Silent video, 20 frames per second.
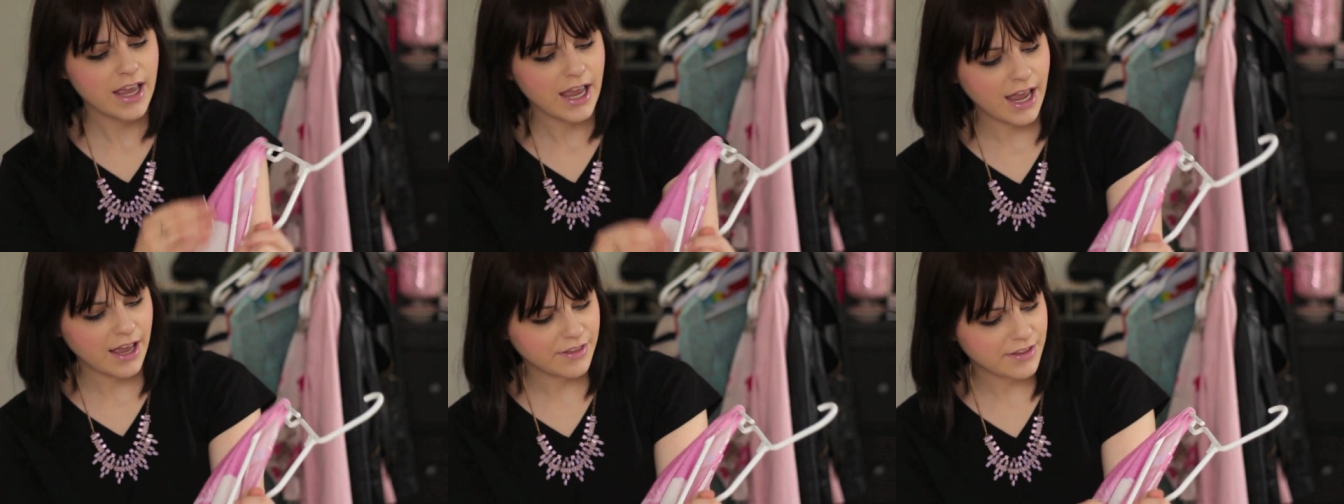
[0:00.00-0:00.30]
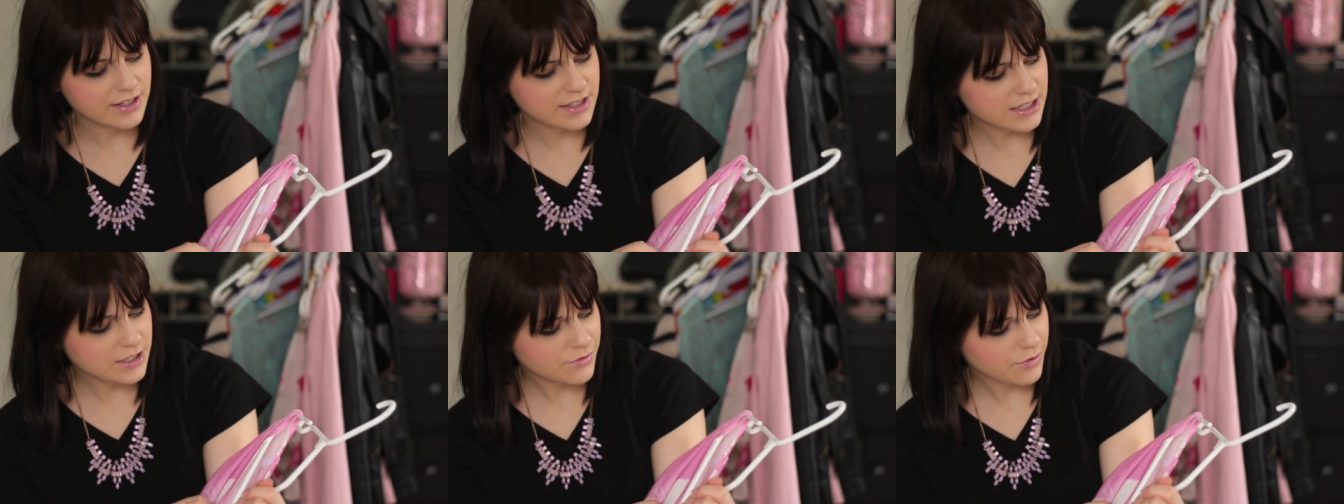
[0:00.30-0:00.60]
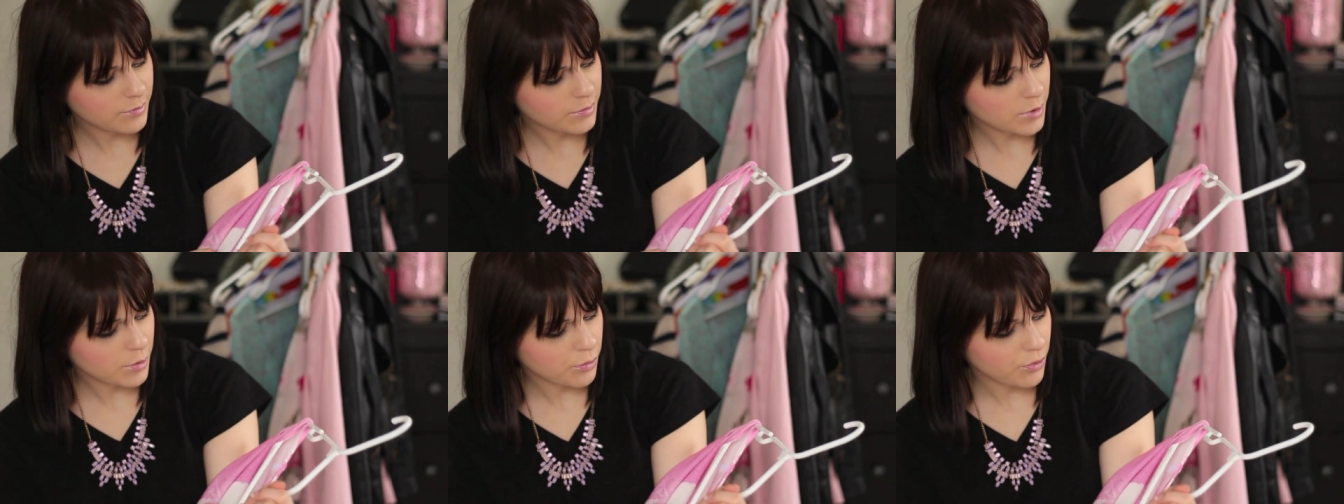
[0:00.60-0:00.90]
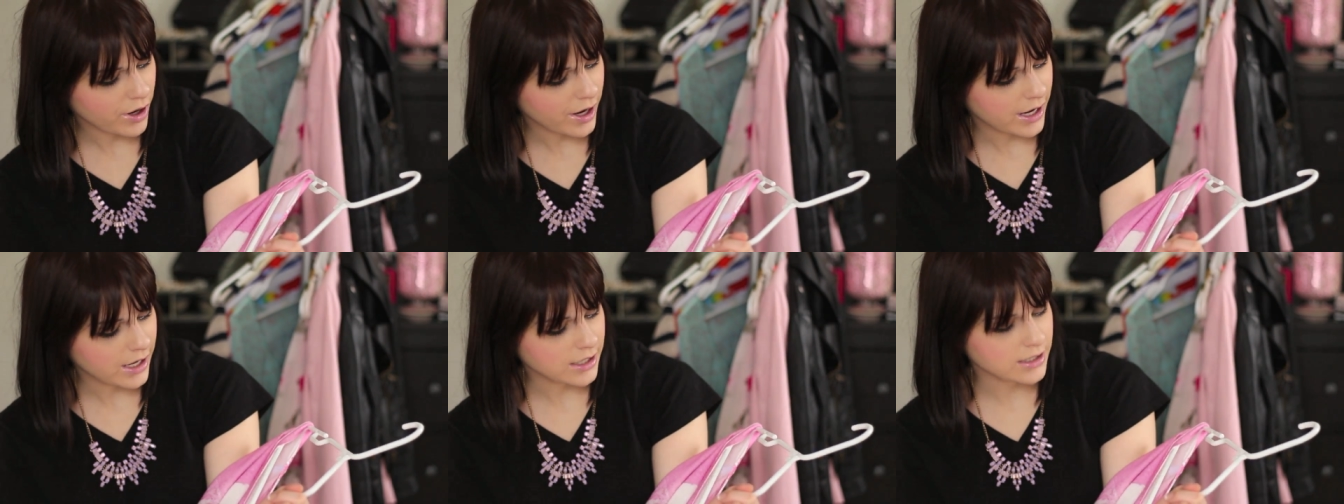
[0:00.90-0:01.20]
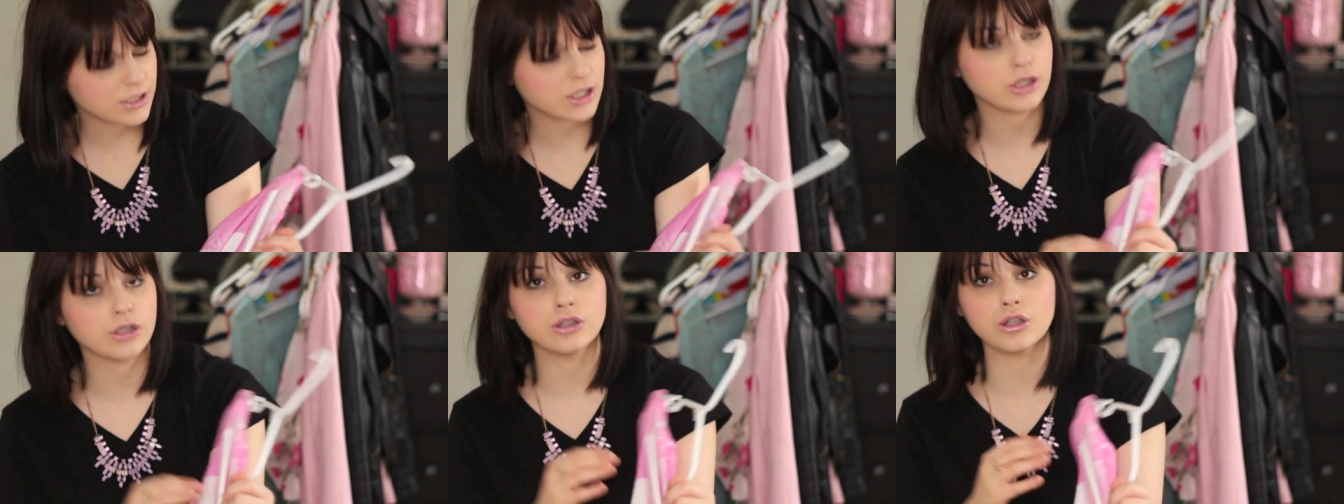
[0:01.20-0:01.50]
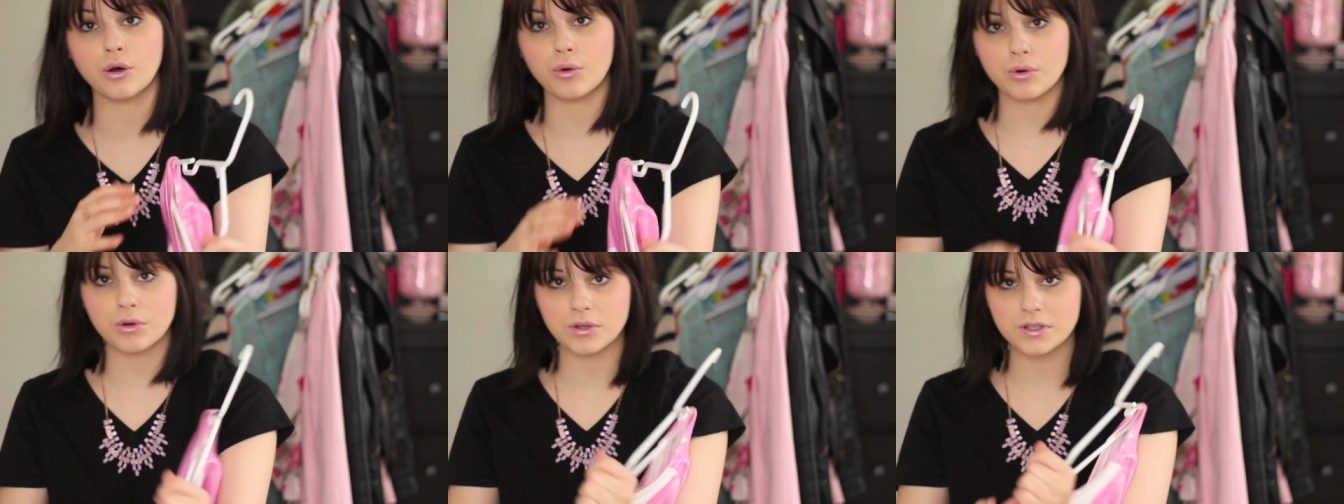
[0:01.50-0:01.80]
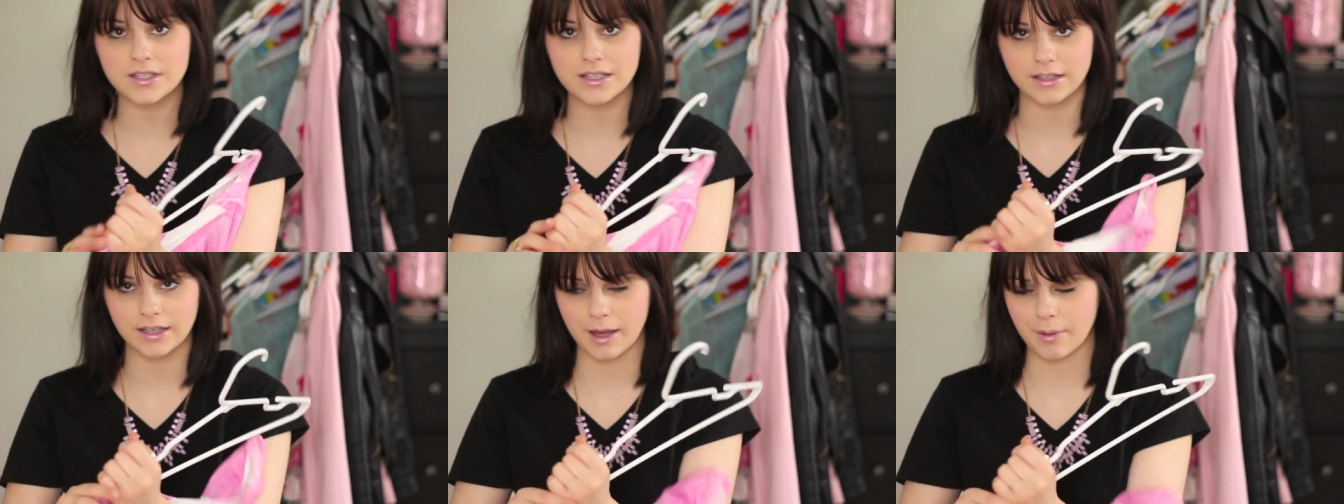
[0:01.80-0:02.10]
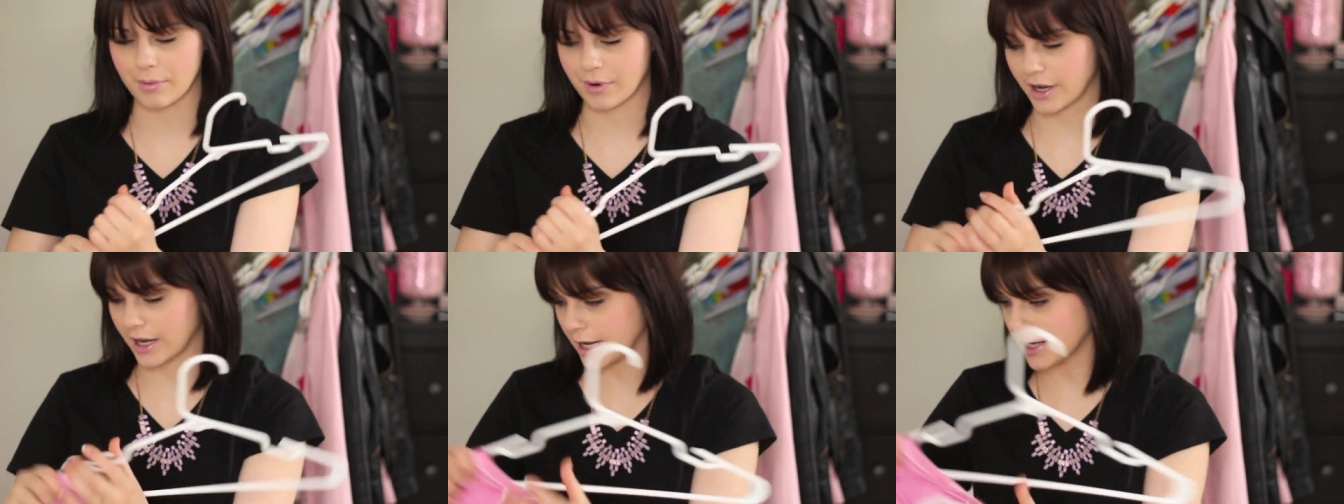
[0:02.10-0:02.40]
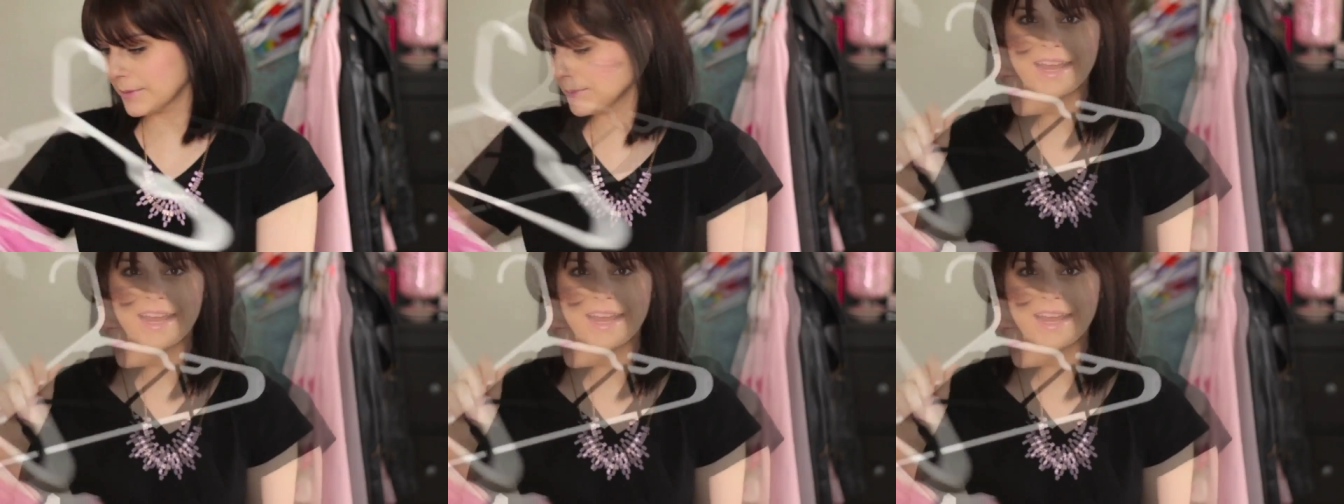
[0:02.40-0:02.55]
And this is from the brand Local Celebrity.